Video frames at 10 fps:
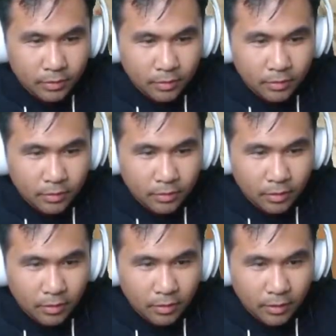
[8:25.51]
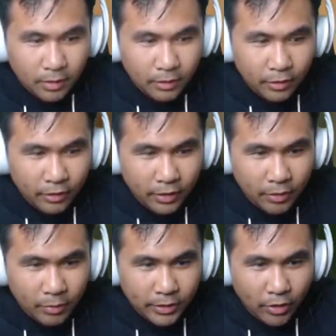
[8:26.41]
Oh, good thing there
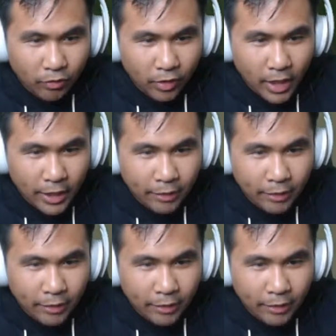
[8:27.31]
was health lying